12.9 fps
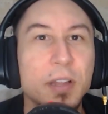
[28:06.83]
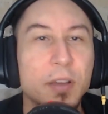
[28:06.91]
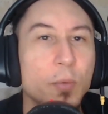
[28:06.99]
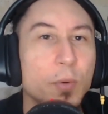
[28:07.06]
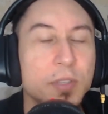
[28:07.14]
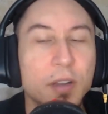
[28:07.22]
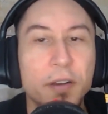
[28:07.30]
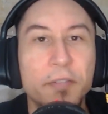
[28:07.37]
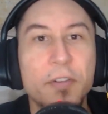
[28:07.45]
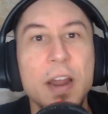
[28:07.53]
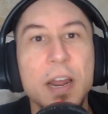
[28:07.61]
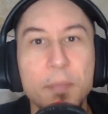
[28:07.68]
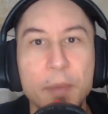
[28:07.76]
Like it wasn't on
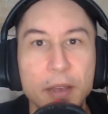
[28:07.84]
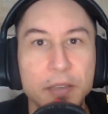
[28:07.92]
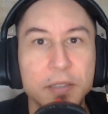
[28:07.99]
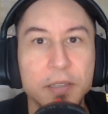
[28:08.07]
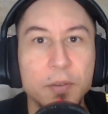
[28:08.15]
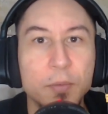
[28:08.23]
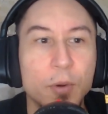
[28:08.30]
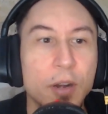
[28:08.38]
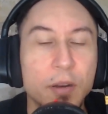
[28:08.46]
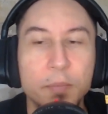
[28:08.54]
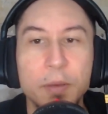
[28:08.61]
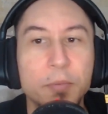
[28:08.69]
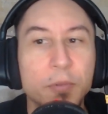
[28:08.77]
Frack magazine
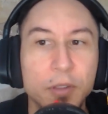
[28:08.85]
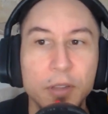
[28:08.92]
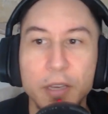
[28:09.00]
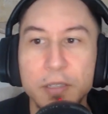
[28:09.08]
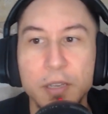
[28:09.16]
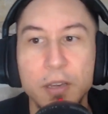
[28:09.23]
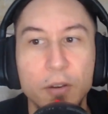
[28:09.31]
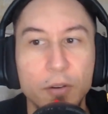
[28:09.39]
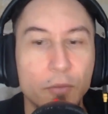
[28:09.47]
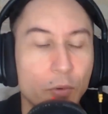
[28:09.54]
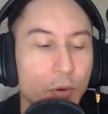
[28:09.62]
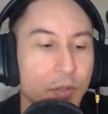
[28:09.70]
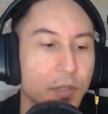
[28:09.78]
where people could like say, oh,
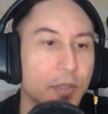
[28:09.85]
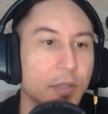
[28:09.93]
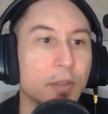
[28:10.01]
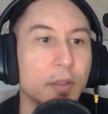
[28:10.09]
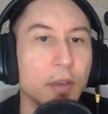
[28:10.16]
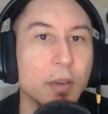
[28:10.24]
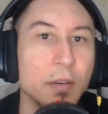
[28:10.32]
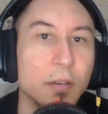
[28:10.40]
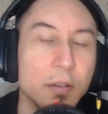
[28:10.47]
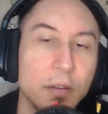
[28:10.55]
of course this is a thing.